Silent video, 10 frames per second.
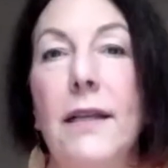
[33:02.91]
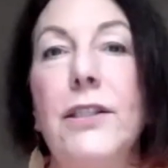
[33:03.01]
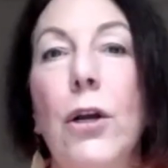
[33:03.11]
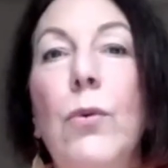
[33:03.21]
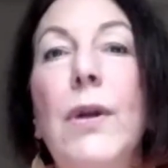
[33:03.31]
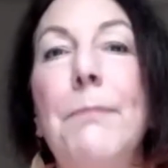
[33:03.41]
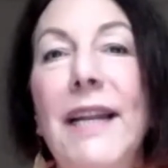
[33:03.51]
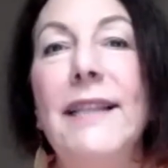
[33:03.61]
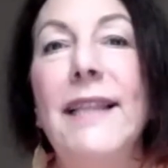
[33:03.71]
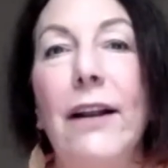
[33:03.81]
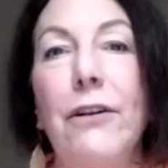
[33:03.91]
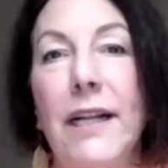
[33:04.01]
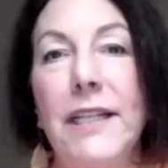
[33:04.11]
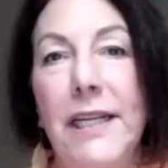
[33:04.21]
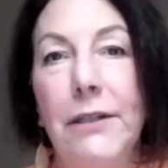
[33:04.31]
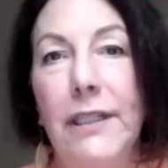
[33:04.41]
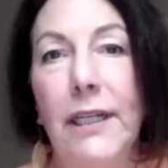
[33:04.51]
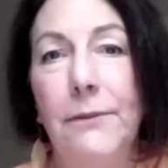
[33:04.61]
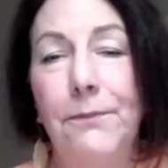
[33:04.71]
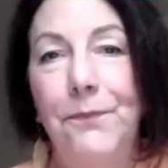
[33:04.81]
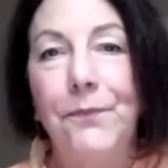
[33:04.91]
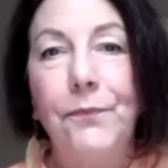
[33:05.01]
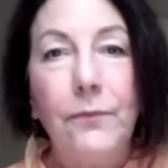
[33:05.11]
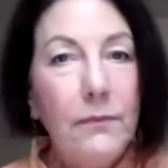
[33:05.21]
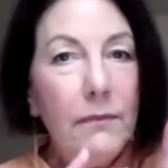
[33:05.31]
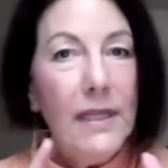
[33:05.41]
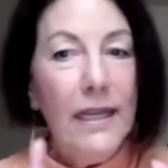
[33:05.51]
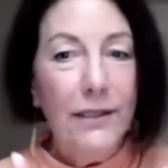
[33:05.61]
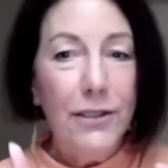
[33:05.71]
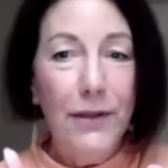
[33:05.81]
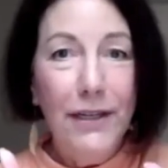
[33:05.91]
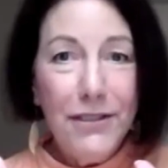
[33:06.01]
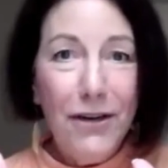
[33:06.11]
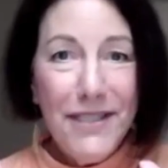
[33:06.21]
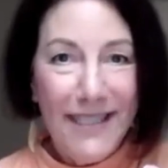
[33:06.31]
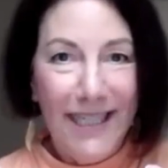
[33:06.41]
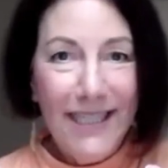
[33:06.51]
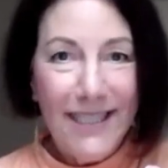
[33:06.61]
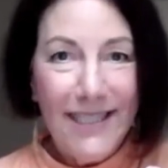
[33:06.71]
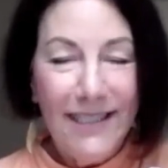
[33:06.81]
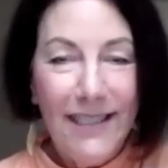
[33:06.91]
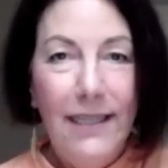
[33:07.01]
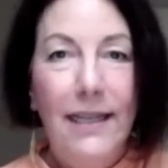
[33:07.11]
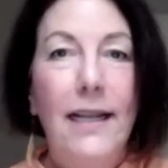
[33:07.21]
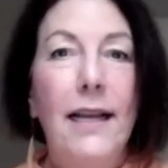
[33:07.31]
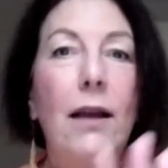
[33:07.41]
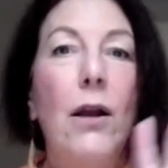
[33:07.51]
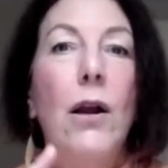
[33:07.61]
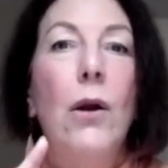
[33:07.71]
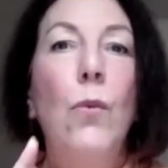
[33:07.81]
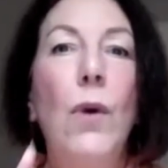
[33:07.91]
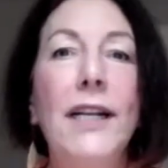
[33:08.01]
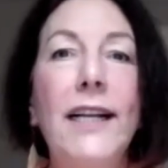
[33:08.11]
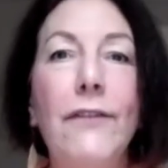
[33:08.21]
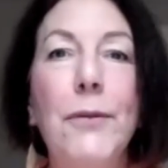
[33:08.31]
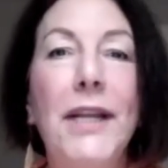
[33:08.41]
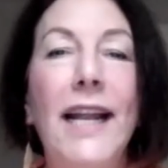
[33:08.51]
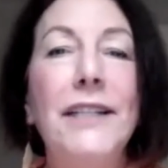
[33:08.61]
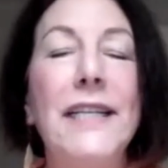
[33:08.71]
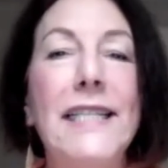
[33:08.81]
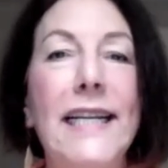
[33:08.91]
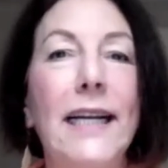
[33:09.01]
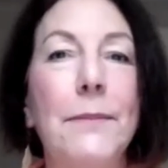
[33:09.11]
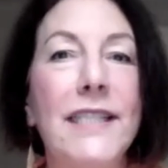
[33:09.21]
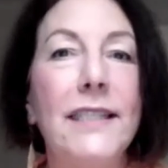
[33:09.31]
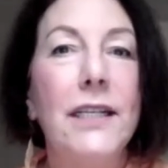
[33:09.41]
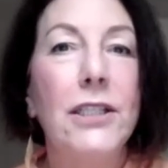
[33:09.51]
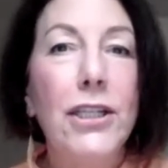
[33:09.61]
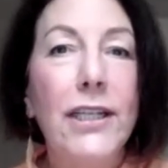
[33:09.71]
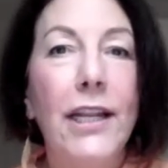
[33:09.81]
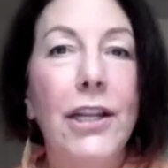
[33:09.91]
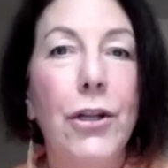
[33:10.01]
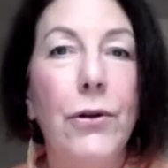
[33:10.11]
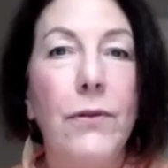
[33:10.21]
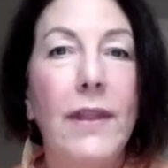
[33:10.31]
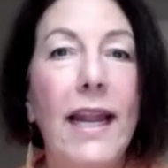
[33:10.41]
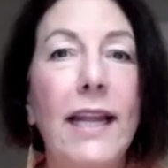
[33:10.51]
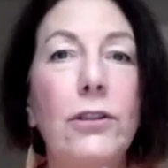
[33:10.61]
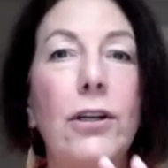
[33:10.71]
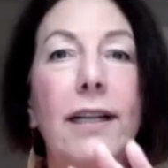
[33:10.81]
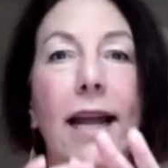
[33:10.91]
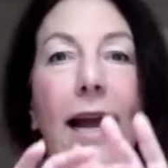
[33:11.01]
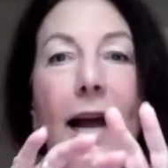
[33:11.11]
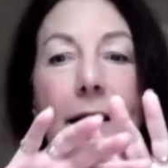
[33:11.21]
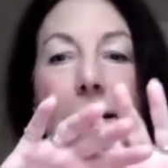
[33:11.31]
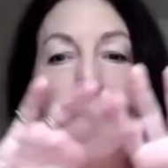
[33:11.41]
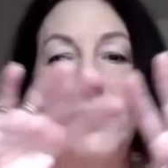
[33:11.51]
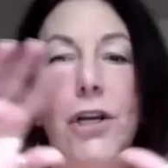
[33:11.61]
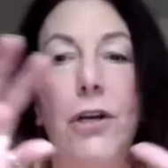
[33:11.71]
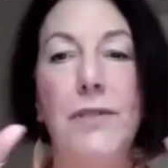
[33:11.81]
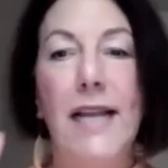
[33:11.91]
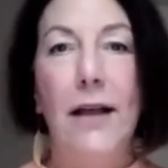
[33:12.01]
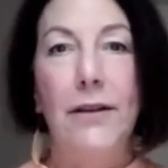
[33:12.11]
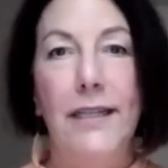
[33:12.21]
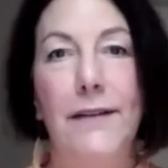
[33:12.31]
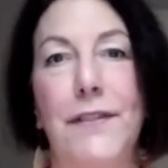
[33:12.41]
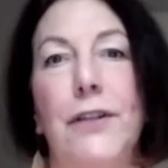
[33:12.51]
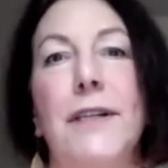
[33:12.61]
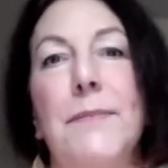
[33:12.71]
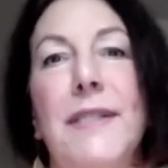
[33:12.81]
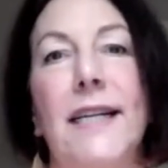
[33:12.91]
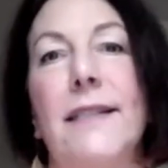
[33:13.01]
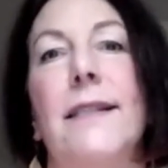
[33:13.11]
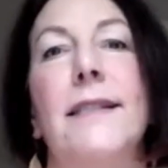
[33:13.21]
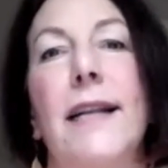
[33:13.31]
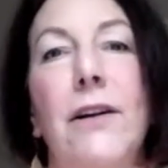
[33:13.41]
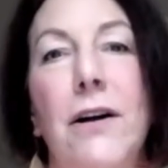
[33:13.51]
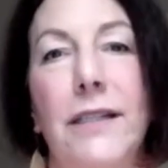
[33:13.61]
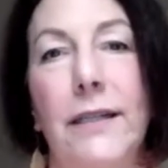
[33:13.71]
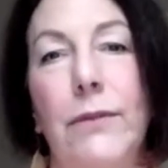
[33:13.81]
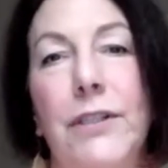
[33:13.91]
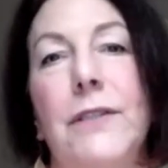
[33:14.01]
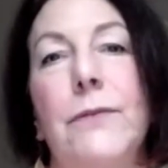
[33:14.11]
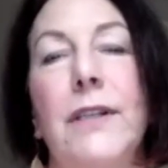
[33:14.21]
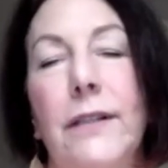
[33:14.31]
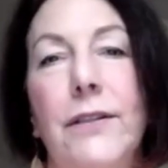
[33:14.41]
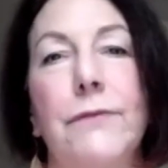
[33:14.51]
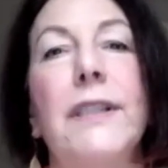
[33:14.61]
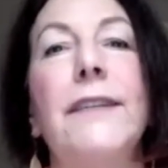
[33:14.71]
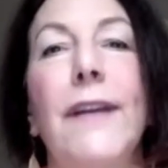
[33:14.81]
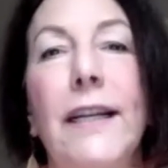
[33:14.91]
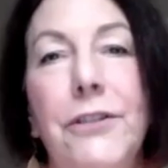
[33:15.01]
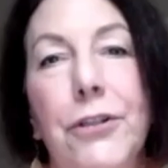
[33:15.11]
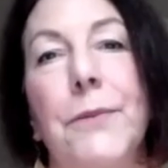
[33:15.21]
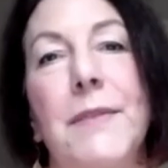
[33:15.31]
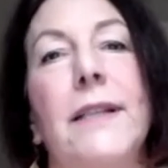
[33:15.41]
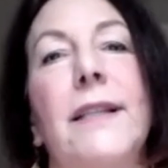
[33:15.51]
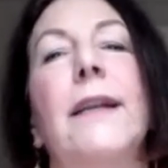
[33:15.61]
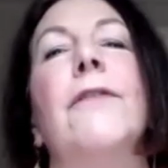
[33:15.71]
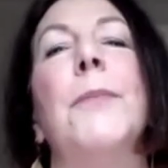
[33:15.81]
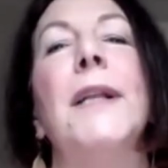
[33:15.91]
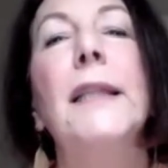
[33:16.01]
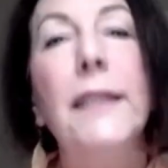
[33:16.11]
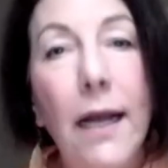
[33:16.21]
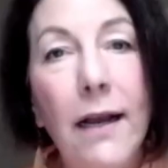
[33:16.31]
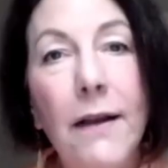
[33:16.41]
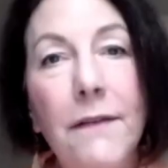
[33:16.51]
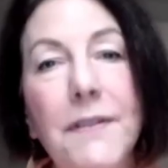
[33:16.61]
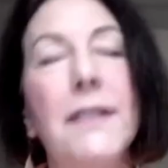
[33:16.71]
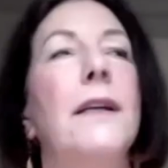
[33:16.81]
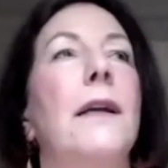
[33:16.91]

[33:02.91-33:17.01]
So we meet that criteria. So there's our 6. When a government entity comes in to look at you, they look at the totality of circumstances, they call it, which is one of those really vague terms that the government loves.